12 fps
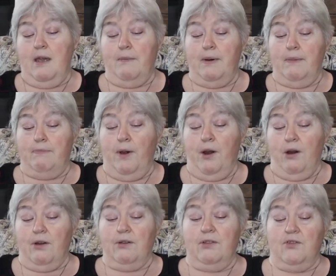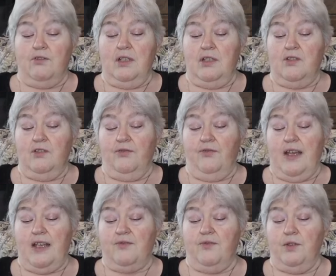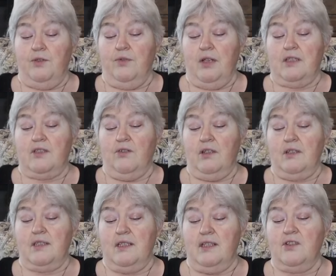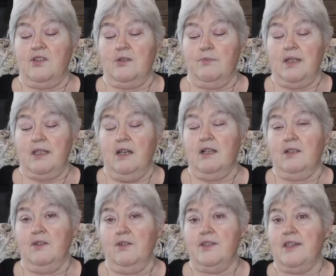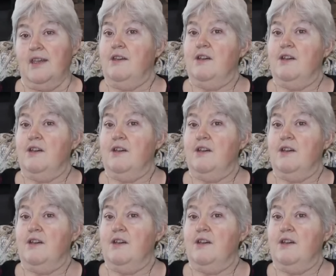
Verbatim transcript: but barred traditional fast food restaurants such as McDonald's,